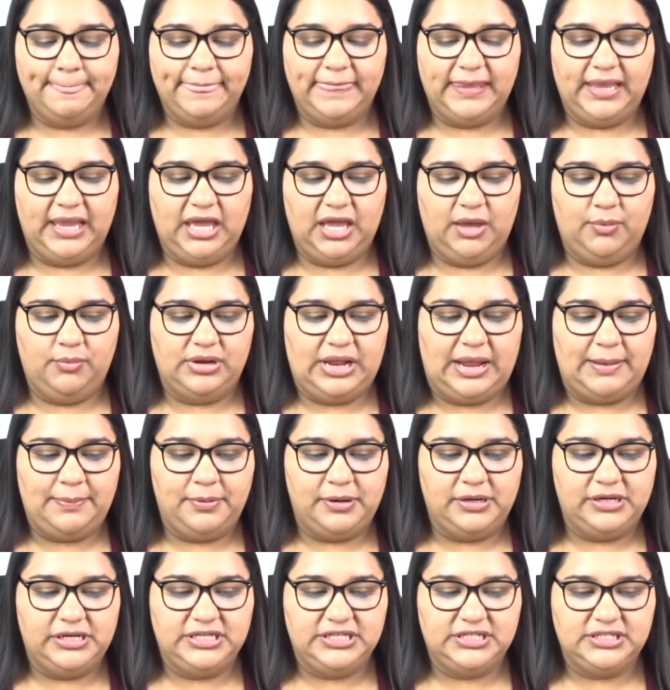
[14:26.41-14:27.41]
When I
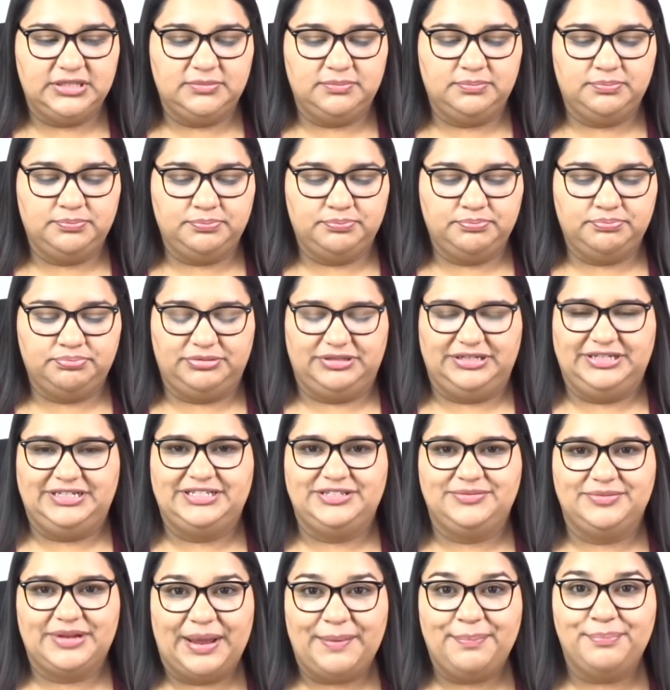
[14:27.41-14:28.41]

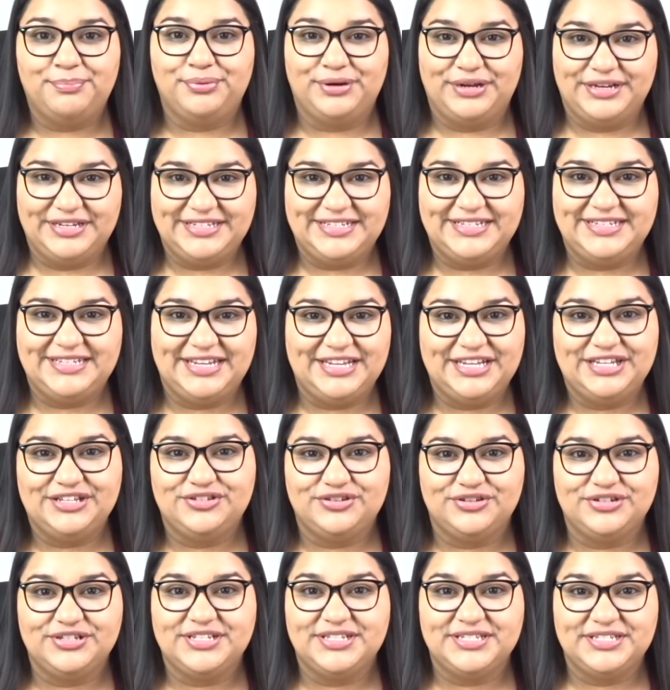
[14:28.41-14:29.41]
printed
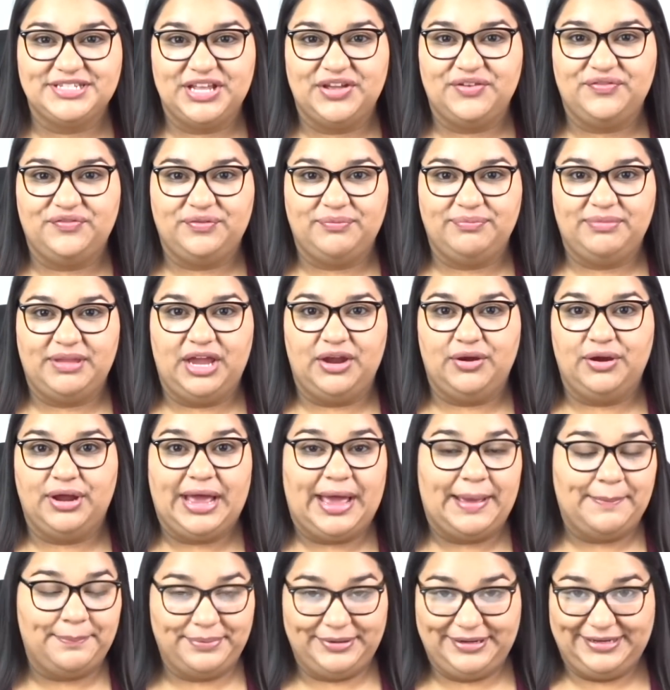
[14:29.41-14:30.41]
inserts and stuff from there, I
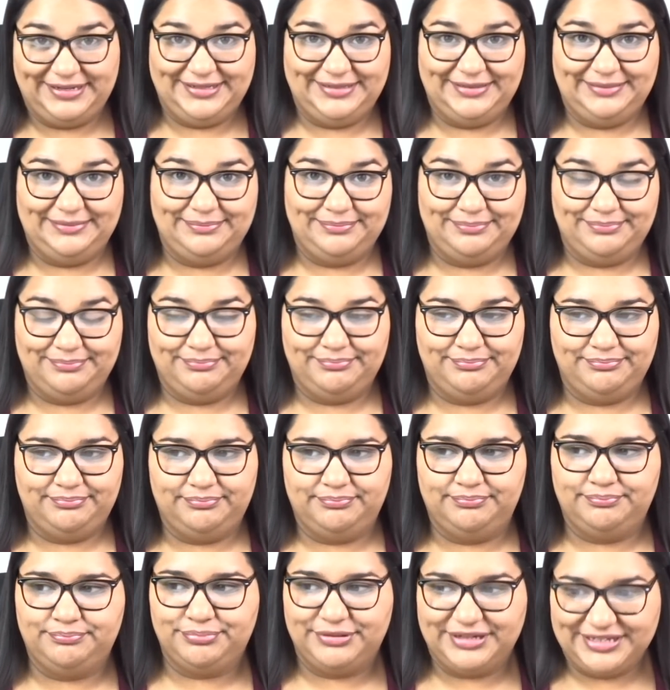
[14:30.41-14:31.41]
got
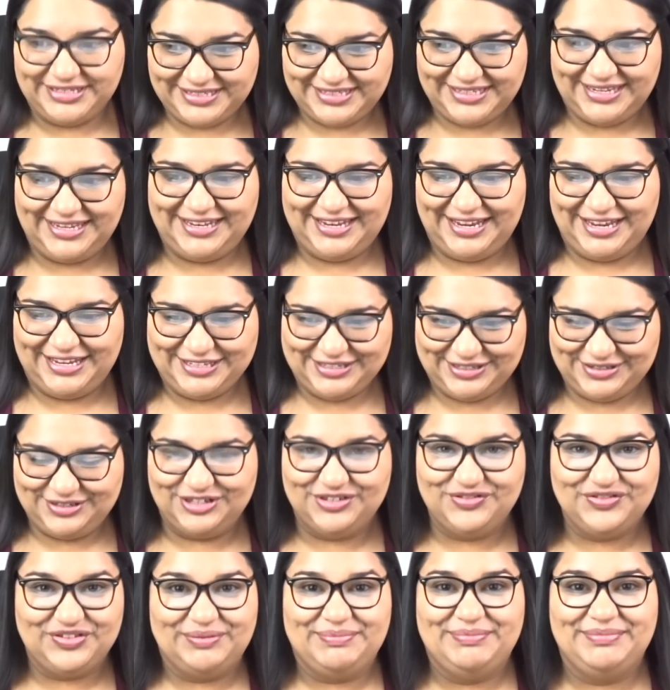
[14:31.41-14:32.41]
printed
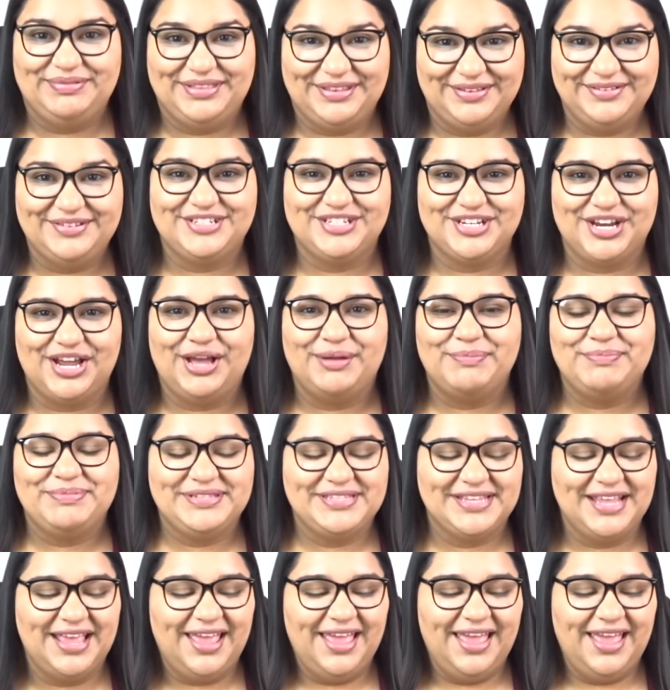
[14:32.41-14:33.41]
inserts from those shops.